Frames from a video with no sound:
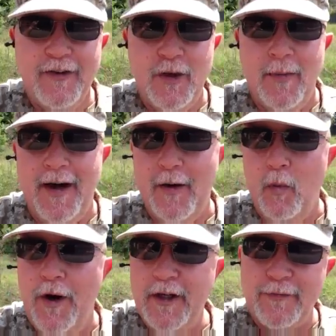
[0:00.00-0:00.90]
To my
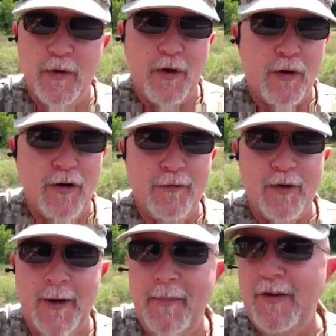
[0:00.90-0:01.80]
wonderful
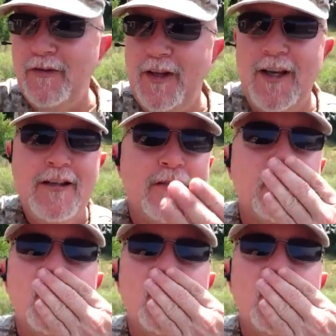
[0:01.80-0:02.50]
girlfriend, Misty,